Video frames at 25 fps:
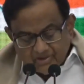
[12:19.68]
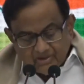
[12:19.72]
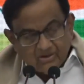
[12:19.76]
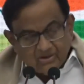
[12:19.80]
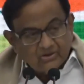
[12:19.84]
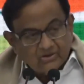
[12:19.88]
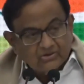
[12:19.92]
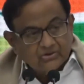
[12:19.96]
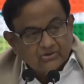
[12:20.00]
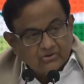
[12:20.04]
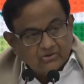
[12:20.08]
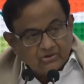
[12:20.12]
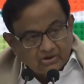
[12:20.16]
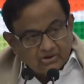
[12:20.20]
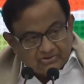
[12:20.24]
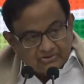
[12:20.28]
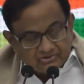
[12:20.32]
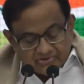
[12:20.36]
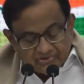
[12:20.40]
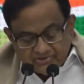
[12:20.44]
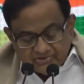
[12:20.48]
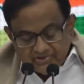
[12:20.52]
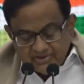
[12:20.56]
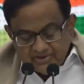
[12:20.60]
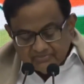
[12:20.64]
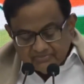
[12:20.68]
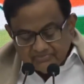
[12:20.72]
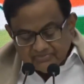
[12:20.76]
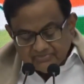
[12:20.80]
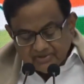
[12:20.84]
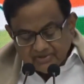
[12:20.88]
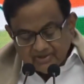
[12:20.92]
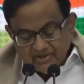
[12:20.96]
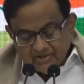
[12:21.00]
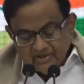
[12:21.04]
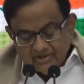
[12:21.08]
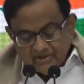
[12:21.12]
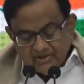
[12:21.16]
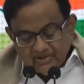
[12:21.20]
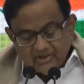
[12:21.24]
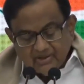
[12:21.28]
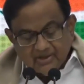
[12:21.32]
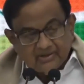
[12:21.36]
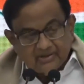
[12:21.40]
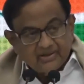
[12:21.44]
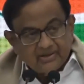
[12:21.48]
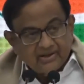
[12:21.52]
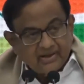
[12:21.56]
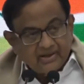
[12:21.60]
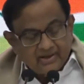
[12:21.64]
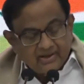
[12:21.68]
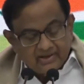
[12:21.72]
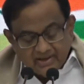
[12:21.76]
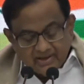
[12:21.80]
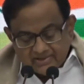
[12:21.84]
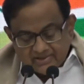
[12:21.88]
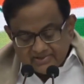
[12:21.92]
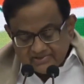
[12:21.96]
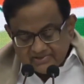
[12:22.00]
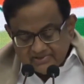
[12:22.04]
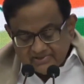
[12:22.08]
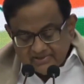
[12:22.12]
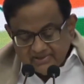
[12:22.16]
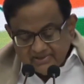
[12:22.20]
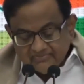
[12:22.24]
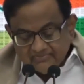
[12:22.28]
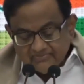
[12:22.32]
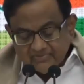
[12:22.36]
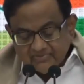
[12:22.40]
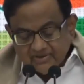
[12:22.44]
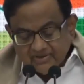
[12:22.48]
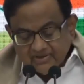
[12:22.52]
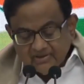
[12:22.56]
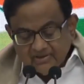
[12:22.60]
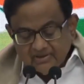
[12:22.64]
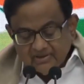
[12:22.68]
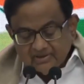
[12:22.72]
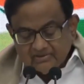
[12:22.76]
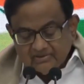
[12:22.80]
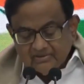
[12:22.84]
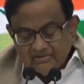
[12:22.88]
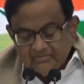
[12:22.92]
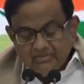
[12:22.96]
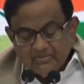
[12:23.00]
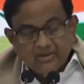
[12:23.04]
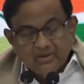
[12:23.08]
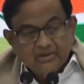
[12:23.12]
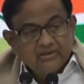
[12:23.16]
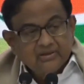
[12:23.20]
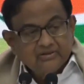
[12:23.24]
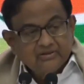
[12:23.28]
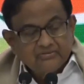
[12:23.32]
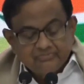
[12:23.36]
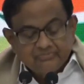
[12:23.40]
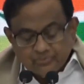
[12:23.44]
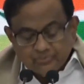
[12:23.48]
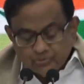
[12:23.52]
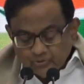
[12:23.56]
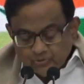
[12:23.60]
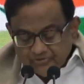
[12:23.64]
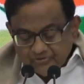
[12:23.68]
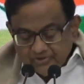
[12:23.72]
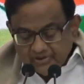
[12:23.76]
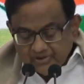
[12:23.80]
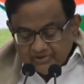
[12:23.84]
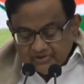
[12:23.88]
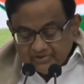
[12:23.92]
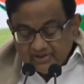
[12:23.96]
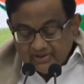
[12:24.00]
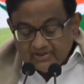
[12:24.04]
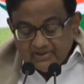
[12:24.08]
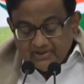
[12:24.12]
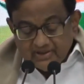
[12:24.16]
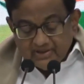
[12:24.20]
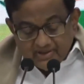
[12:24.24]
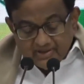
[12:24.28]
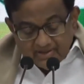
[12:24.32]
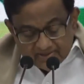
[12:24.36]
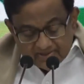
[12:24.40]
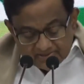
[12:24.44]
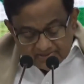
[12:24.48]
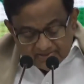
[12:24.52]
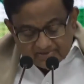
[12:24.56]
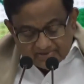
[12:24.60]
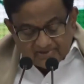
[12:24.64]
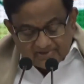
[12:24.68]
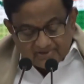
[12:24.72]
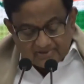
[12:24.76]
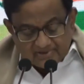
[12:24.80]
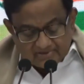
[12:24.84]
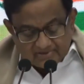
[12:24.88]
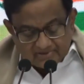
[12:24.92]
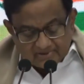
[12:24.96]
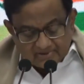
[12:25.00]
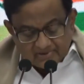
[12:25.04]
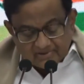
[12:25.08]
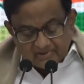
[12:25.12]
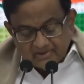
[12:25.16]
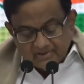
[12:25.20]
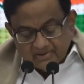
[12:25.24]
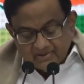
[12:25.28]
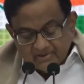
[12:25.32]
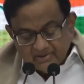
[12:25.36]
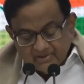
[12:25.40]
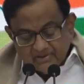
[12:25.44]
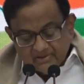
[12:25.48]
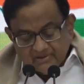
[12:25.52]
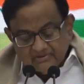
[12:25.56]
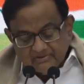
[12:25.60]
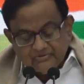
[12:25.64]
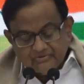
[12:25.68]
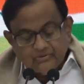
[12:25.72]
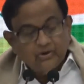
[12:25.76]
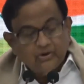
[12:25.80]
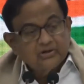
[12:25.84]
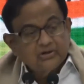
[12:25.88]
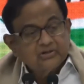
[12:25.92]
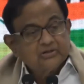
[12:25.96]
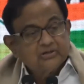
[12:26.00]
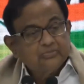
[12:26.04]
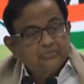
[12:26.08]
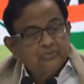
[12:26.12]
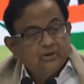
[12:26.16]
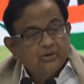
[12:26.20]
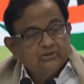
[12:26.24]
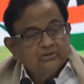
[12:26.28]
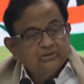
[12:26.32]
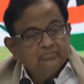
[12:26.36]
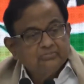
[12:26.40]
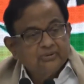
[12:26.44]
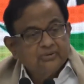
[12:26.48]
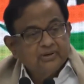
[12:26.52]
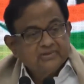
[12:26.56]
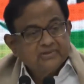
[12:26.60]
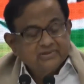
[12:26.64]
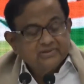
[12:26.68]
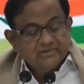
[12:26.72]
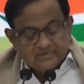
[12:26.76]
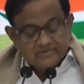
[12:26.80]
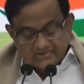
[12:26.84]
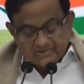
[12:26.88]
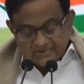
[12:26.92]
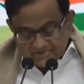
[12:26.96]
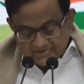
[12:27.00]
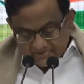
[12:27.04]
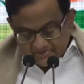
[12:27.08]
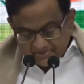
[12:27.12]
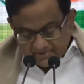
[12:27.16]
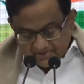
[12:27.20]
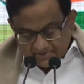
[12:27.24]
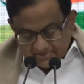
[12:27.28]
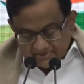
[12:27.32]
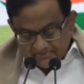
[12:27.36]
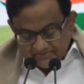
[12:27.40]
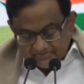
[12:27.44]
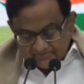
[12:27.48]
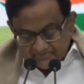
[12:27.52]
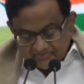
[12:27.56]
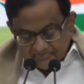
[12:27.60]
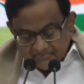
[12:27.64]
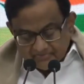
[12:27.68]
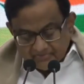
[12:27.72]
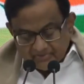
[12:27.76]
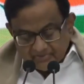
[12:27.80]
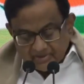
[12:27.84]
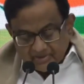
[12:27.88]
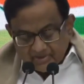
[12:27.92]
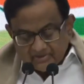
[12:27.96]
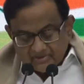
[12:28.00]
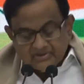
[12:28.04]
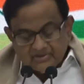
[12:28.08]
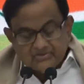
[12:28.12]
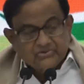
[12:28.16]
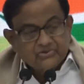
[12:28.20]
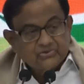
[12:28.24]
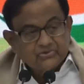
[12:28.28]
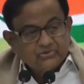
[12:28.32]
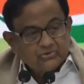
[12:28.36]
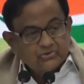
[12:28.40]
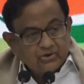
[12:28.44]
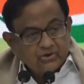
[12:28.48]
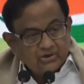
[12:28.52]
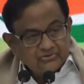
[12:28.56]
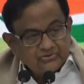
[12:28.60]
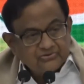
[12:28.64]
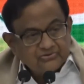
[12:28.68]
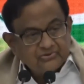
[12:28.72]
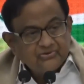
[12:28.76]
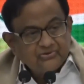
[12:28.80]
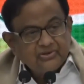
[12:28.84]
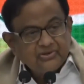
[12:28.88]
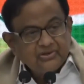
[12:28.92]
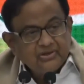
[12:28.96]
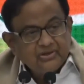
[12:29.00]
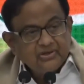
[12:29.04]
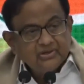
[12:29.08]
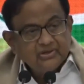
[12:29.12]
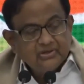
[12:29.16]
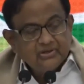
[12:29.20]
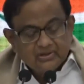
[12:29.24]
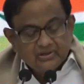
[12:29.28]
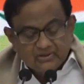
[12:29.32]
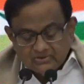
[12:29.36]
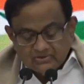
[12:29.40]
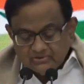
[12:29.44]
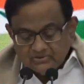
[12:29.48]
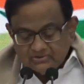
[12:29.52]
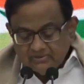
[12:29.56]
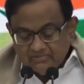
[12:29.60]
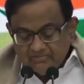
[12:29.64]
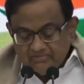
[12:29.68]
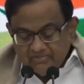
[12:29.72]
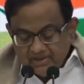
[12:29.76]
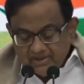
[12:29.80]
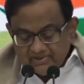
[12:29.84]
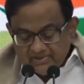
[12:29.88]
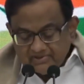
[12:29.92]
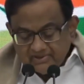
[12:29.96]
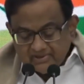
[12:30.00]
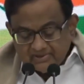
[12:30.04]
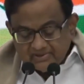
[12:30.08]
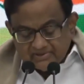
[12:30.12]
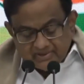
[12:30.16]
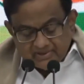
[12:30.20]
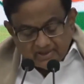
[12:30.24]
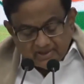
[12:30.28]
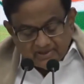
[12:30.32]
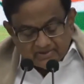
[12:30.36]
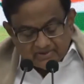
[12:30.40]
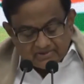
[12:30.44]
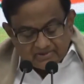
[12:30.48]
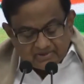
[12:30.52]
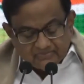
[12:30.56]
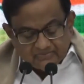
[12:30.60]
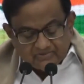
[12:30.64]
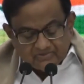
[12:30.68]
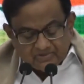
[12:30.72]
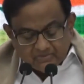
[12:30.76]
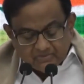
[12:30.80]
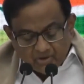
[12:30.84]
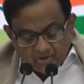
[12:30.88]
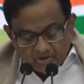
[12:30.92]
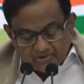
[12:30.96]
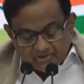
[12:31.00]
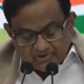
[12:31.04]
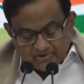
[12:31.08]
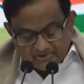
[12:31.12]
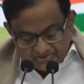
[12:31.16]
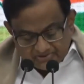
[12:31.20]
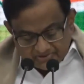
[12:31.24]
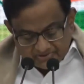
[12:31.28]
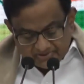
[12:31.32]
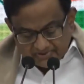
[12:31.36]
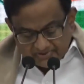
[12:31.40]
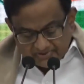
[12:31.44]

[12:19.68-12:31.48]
On the contrary, under NRC, the burden of proving that he is a citizen falls upon the person concerned. This is contrary to the basic tenets of democracy.